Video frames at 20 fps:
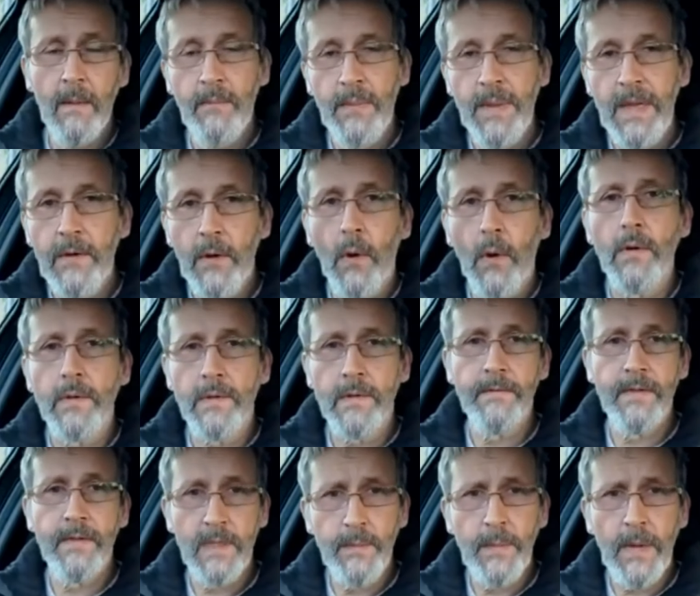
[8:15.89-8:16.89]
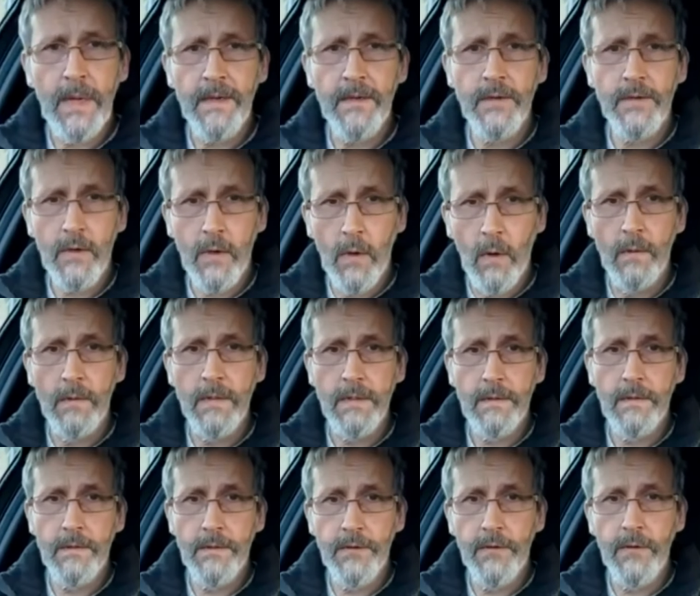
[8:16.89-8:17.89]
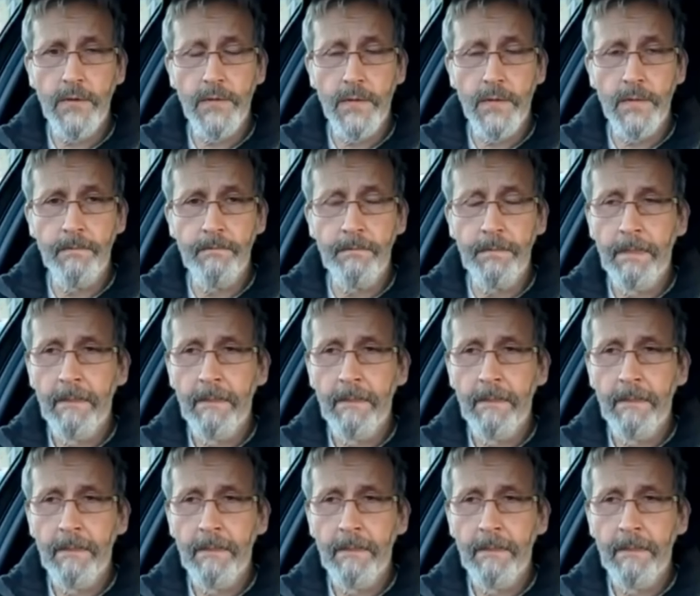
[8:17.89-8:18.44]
because of the Spanish Constitution.